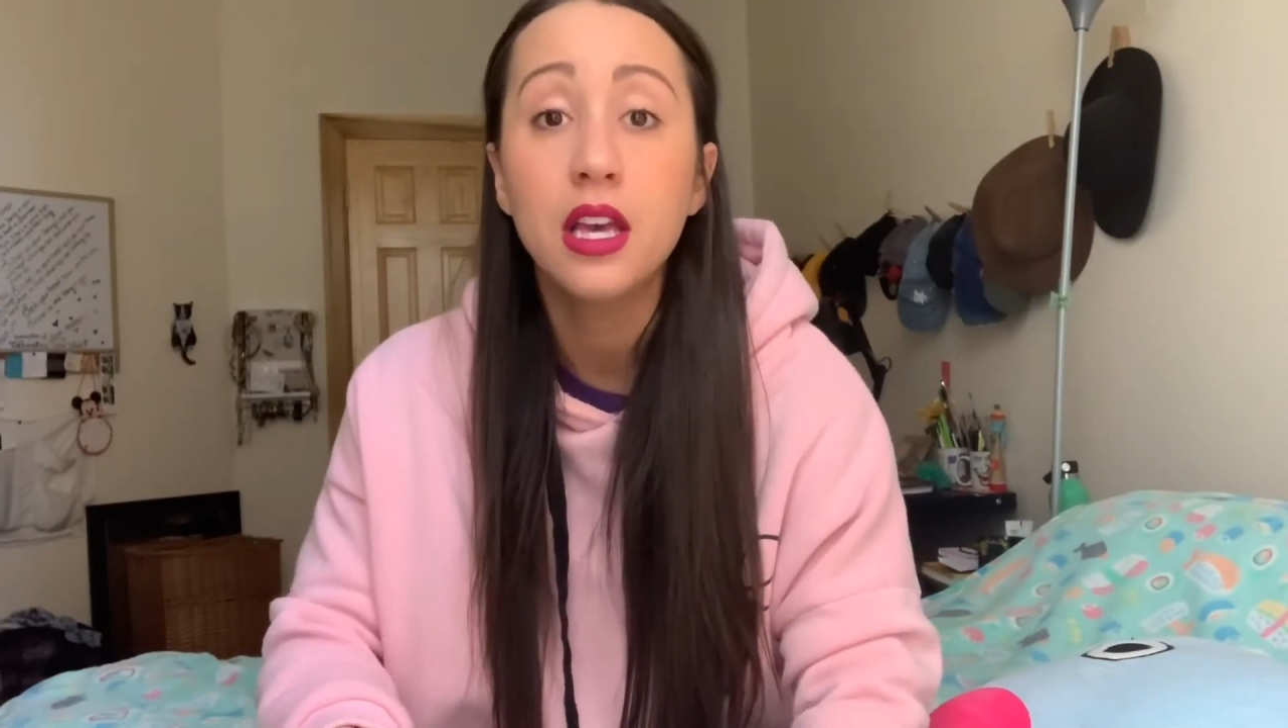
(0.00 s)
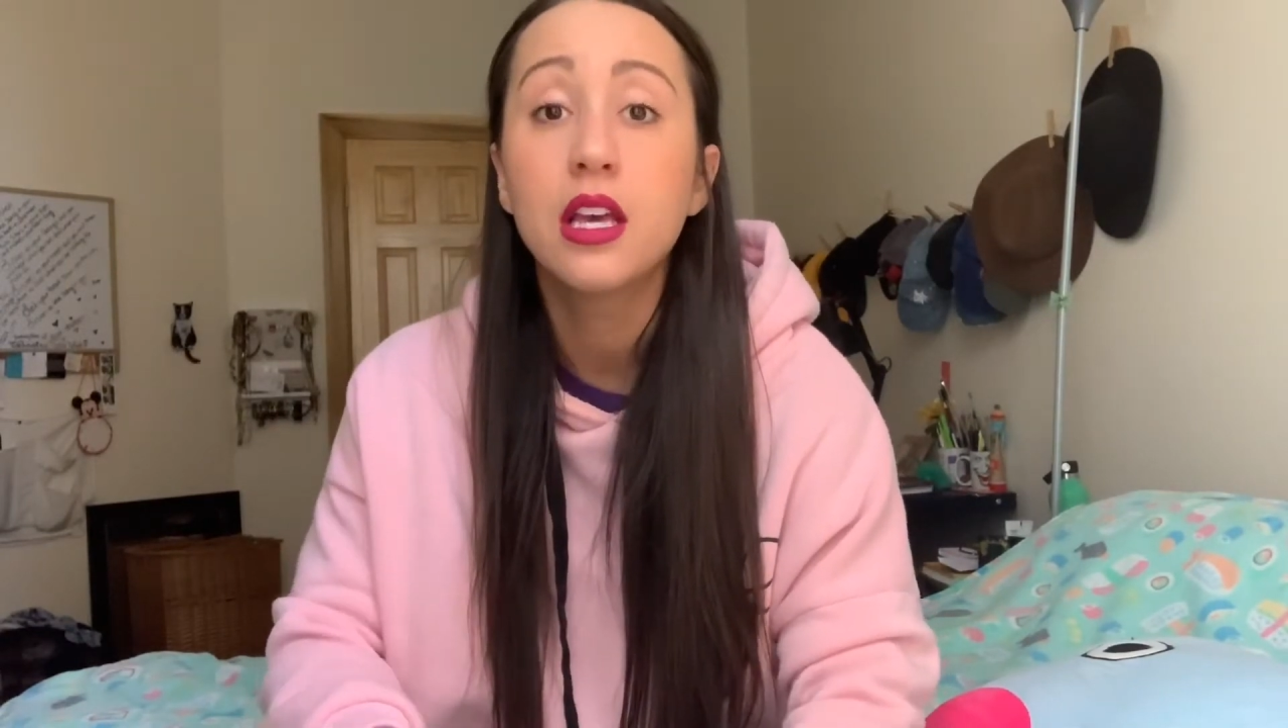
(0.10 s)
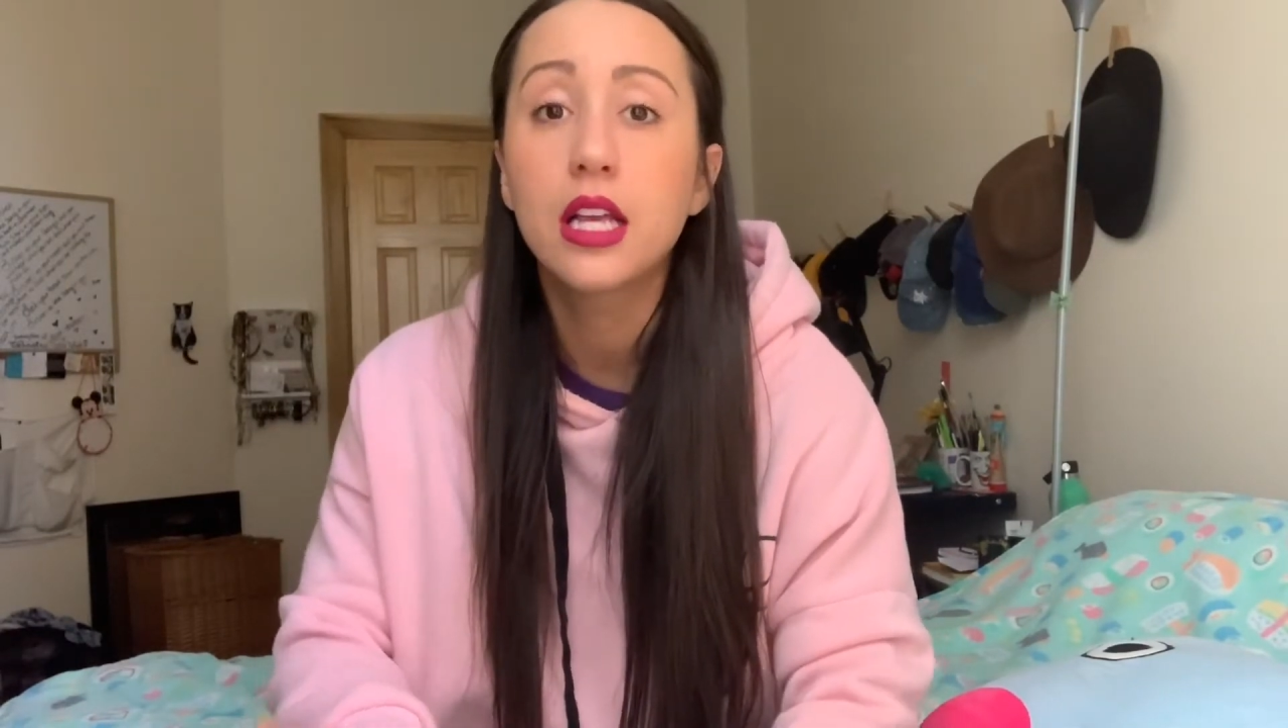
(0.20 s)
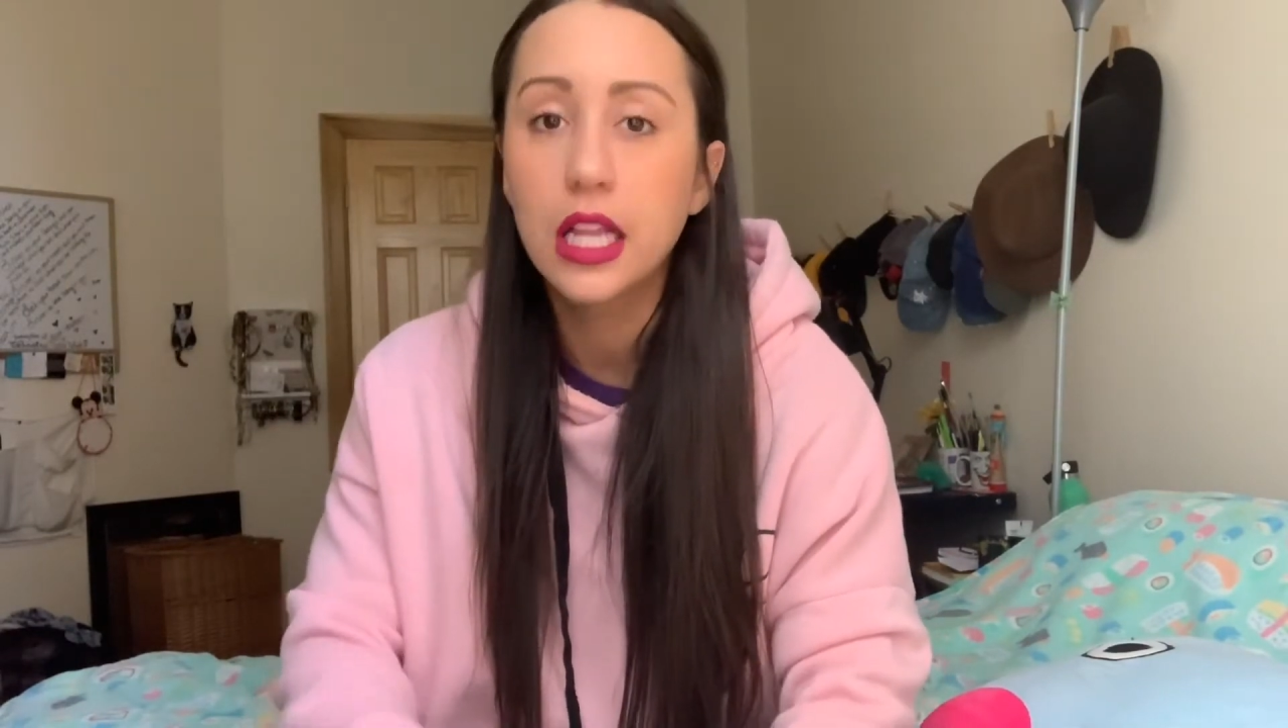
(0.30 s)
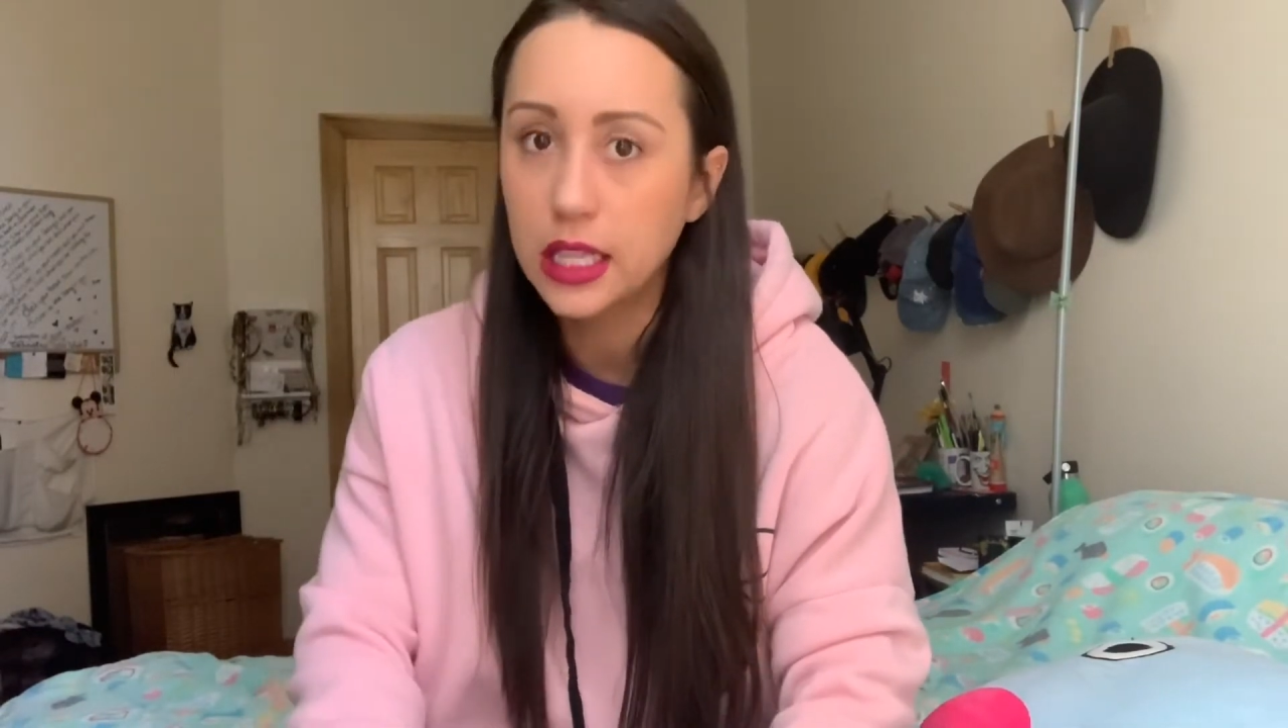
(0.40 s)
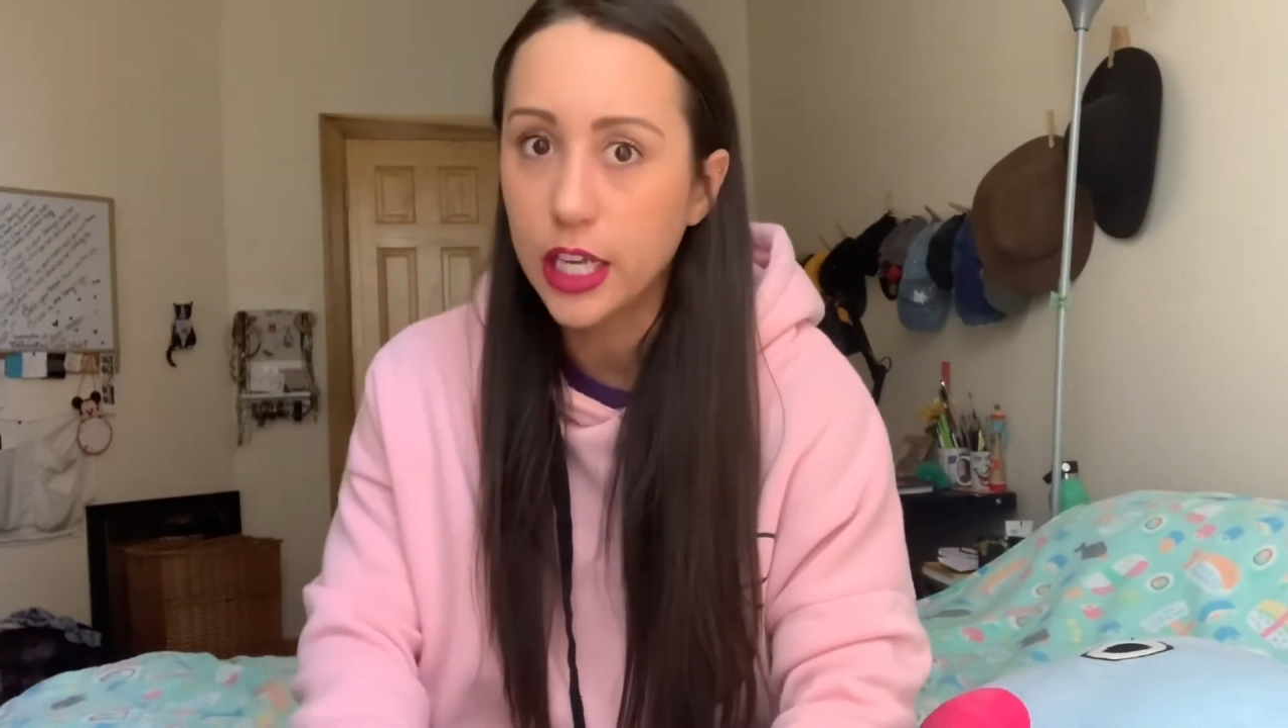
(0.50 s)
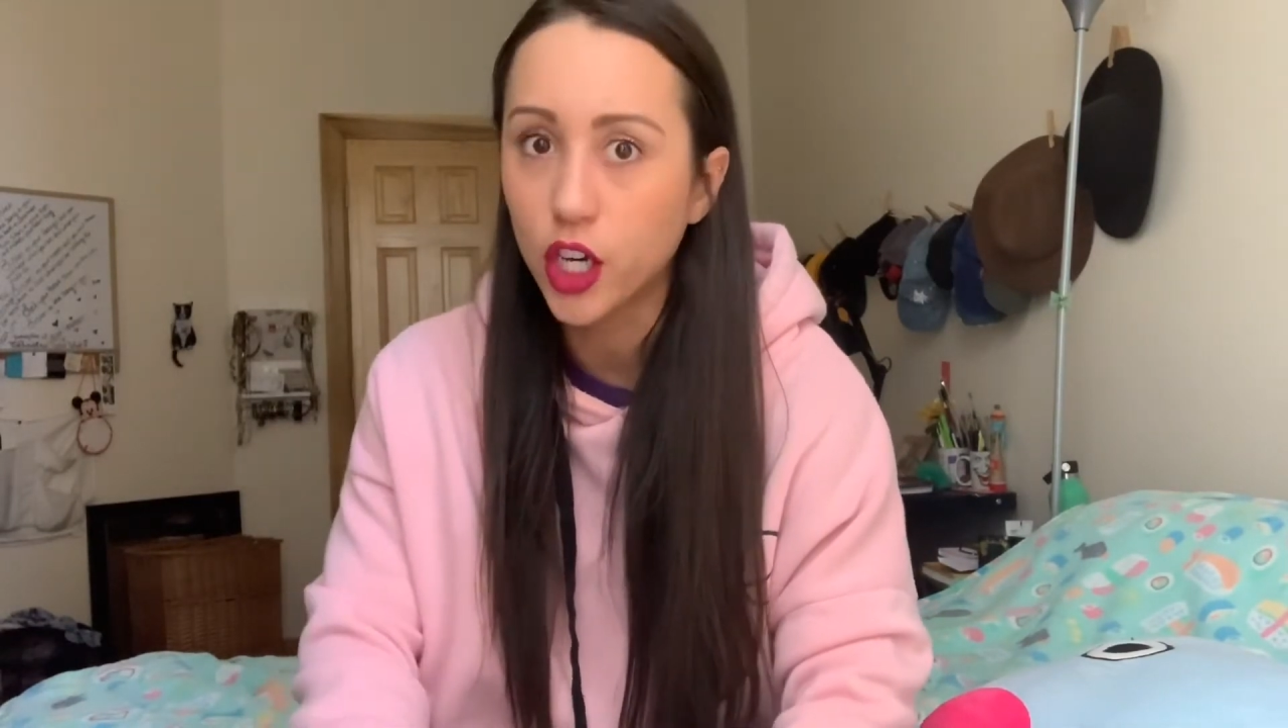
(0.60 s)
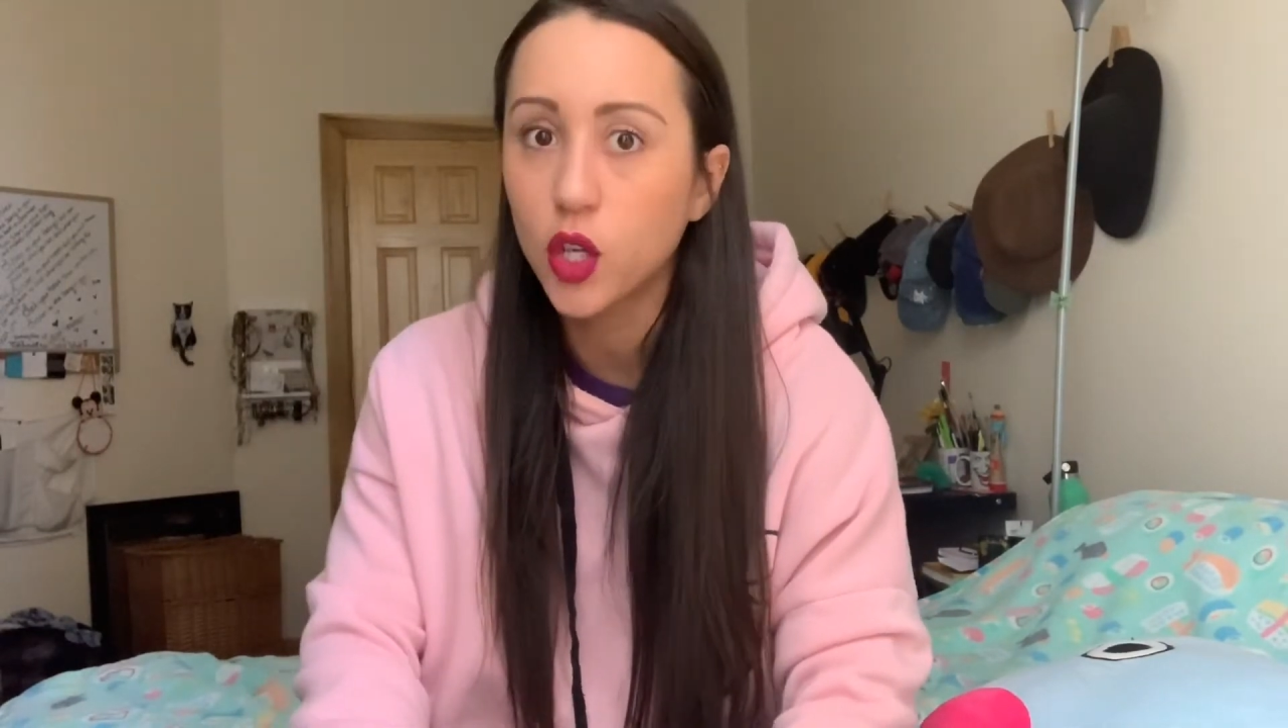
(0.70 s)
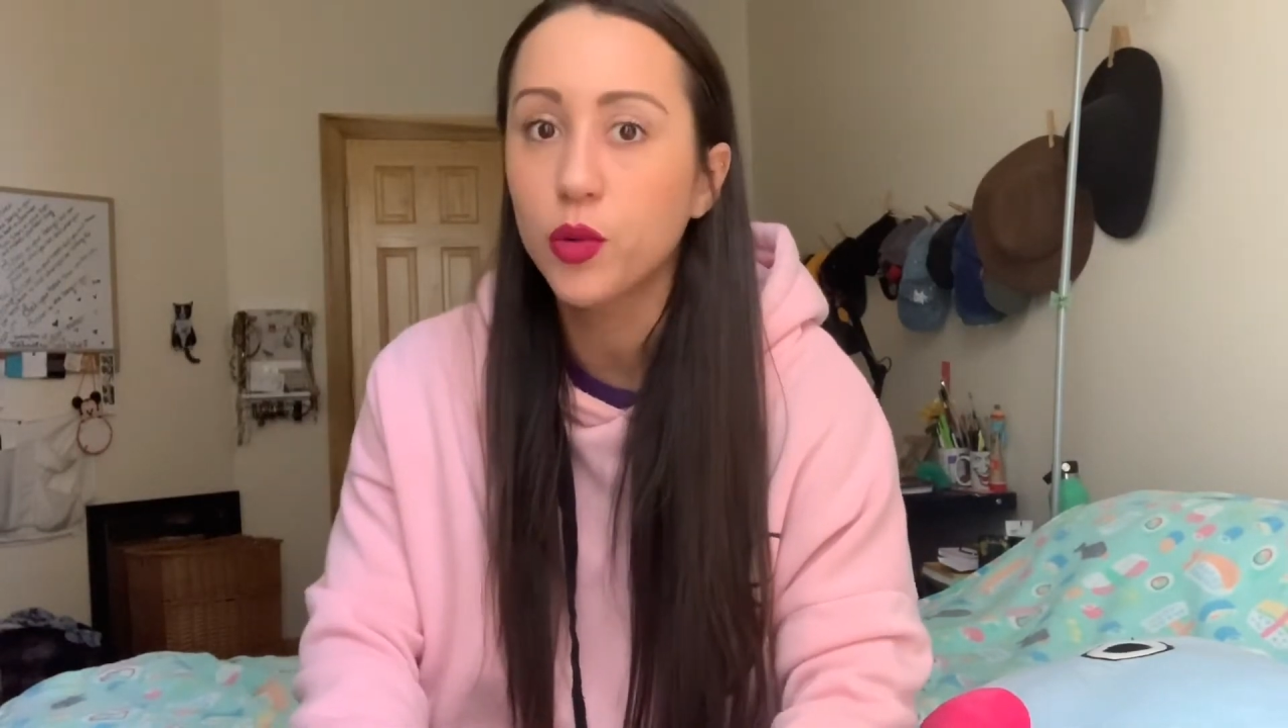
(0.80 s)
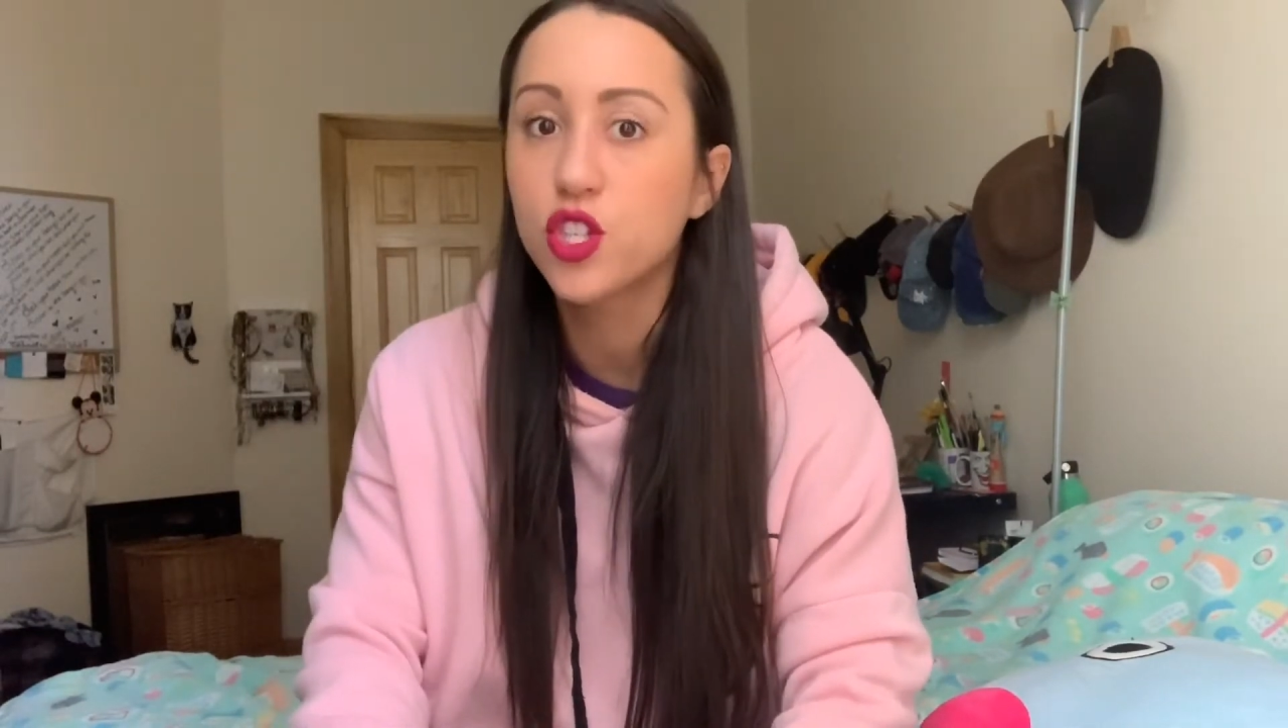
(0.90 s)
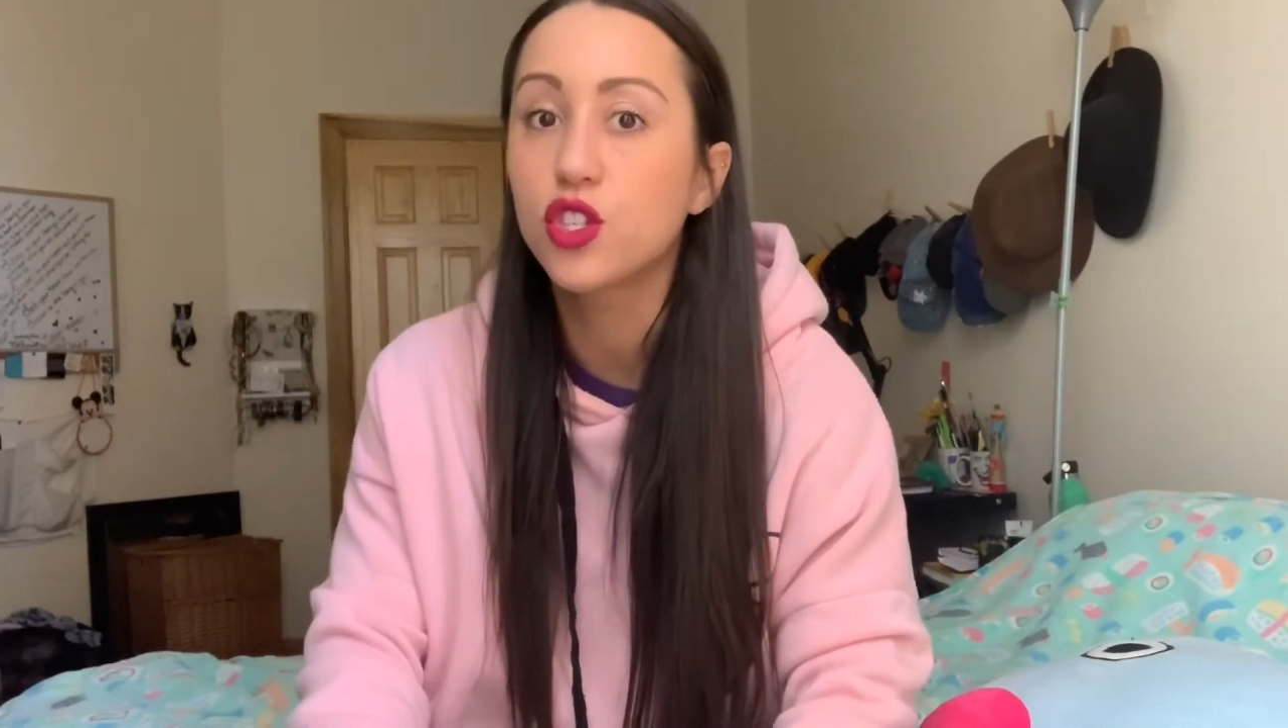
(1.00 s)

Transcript: clear, which is